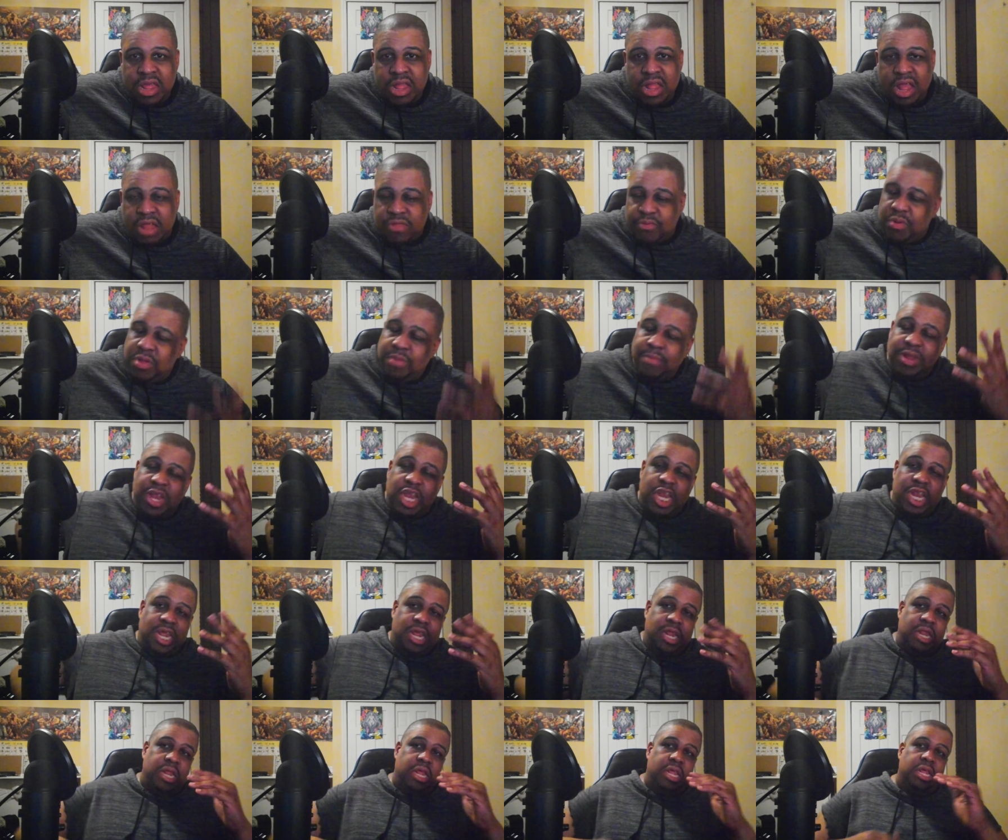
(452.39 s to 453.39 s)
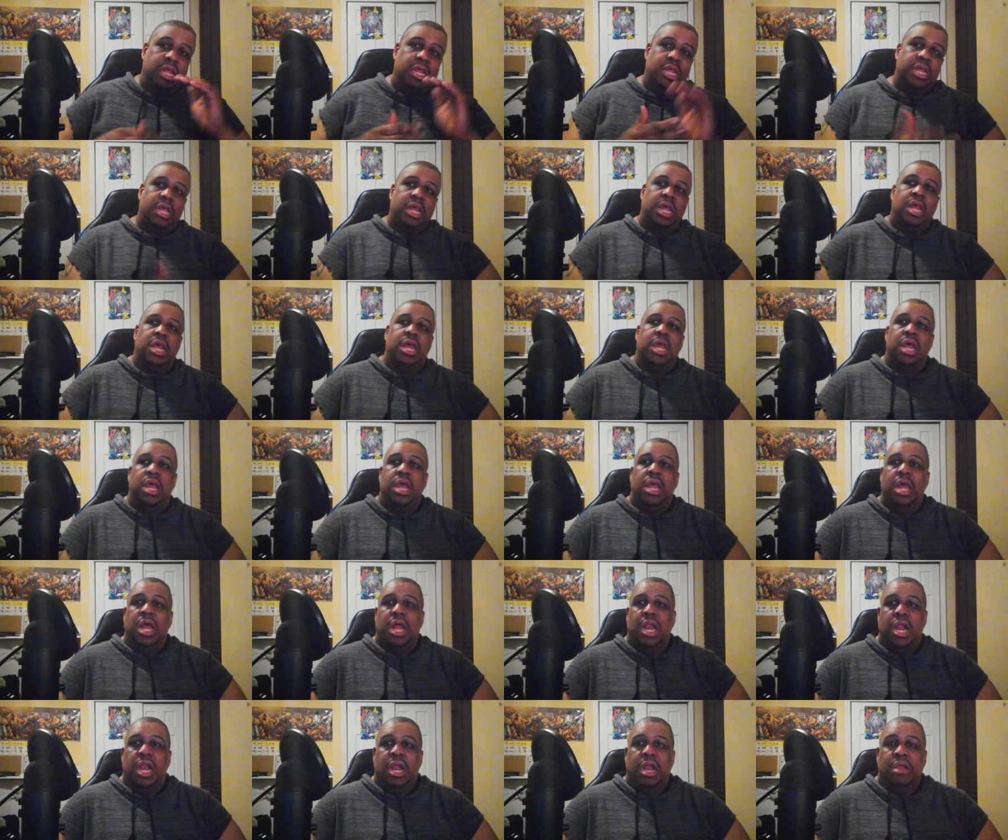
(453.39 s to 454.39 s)
That's pretty much it.
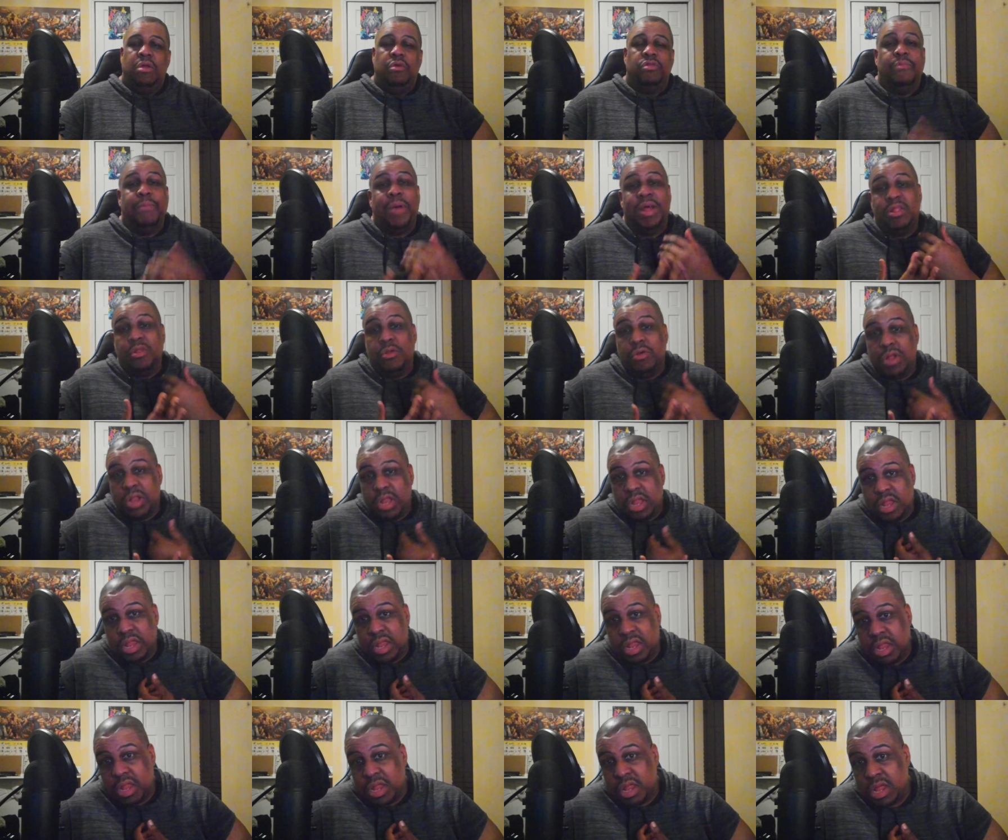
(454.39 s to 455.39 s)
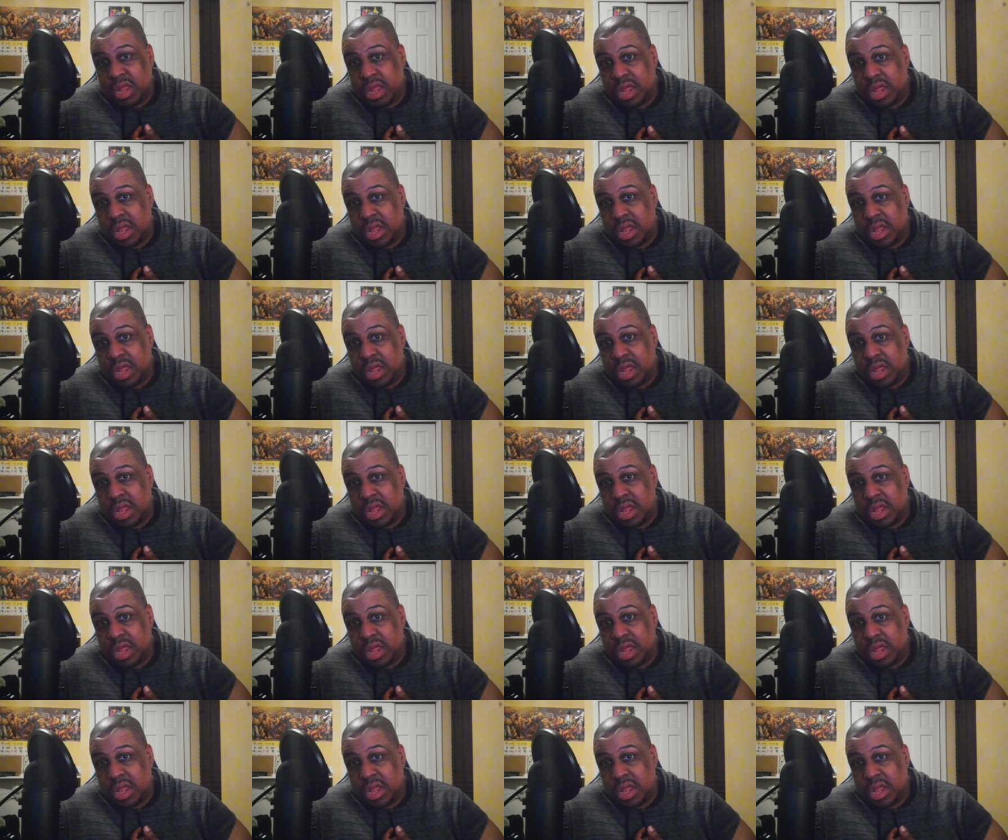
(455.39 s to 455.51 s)
Those are my thoughts.